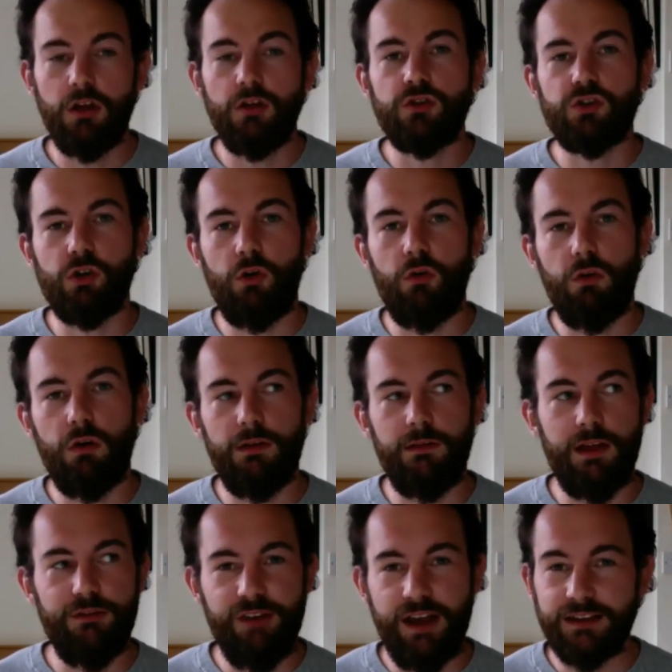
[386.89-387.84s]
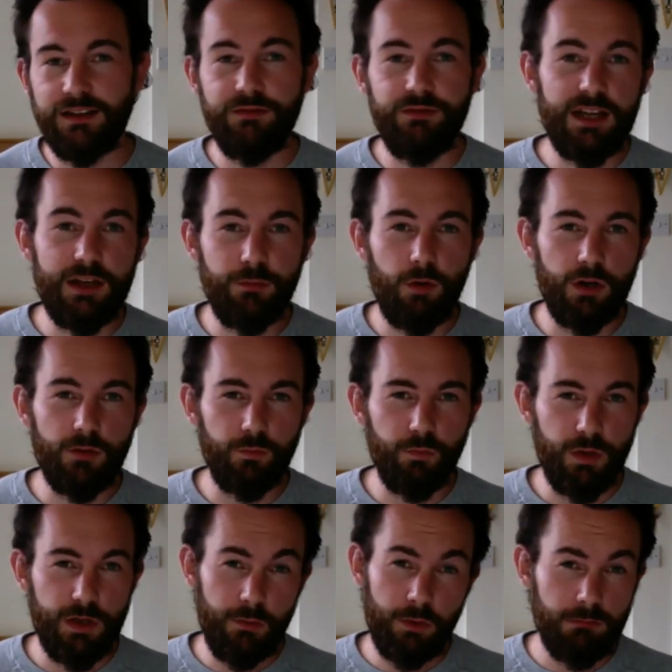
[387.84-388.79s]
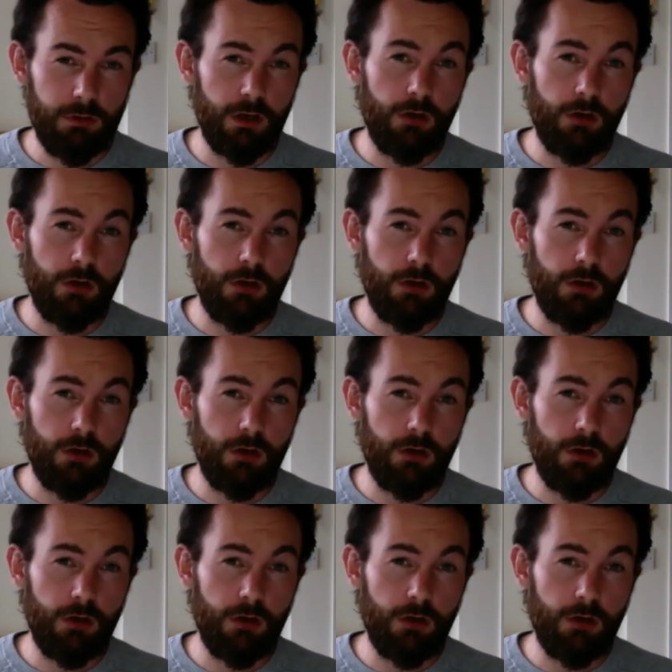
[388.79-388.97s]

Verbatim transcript: So effectively what we would